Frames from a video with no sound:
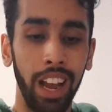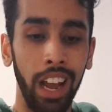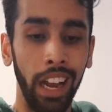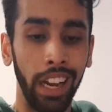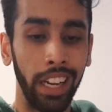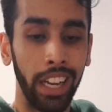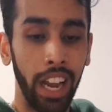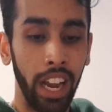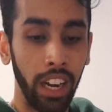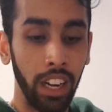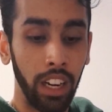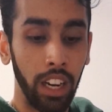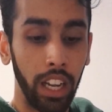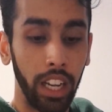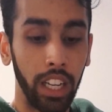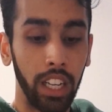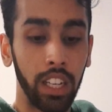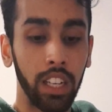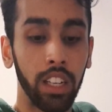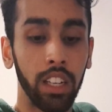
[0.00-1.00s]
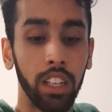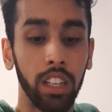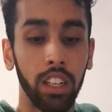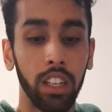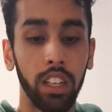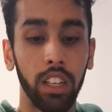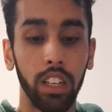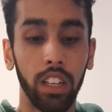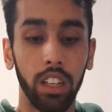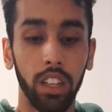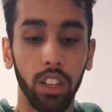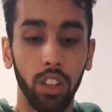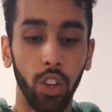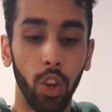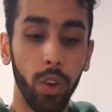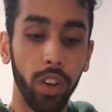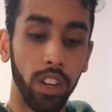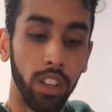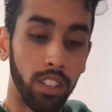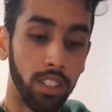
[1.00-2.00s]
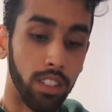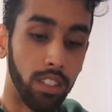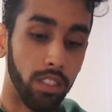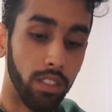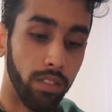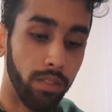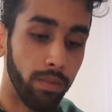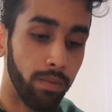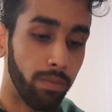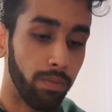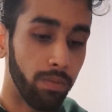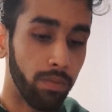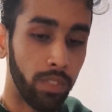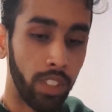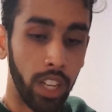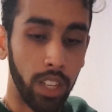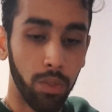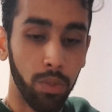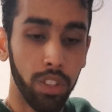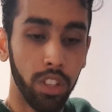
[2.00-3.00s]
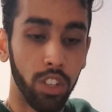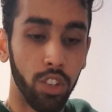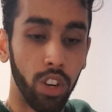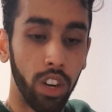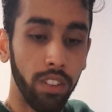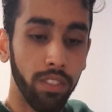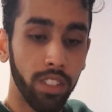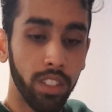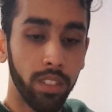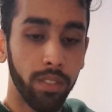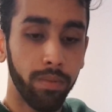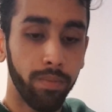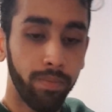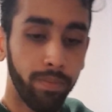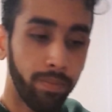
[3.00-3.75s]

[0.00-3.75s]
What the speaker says: Again, like, no, it doesn't. That's with the draft.